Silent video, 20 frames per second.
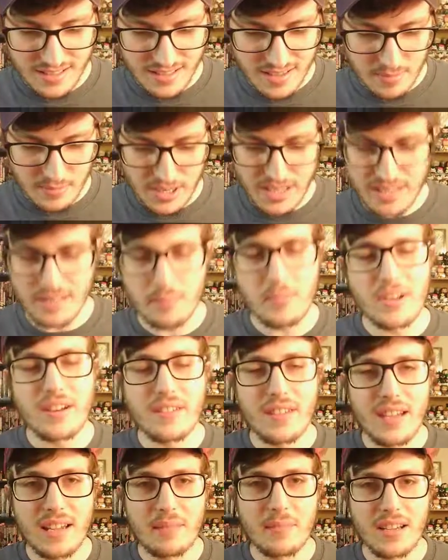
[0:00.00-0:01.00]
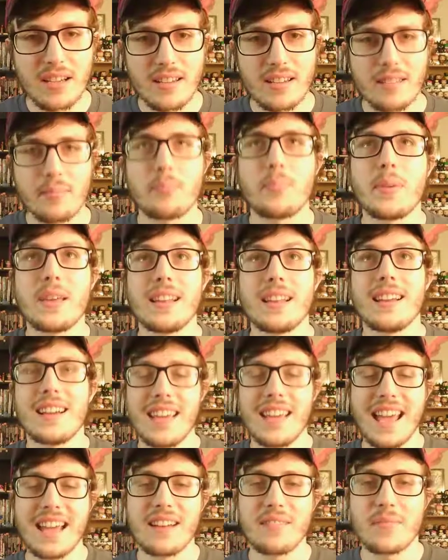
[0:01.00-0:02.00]
I'm getting a bit
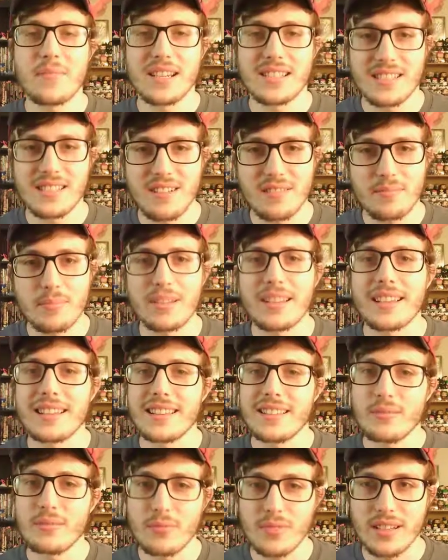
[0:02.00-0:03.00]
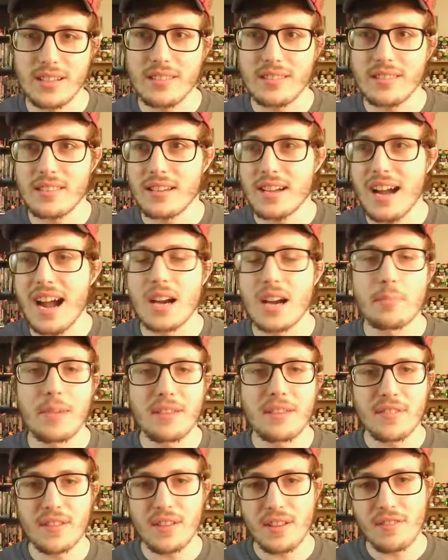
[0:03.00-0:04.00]
ahead of myself, but like with the Iron
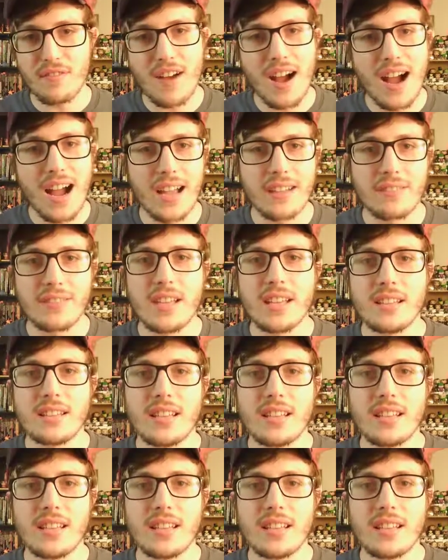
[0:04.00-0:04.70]
Man 55,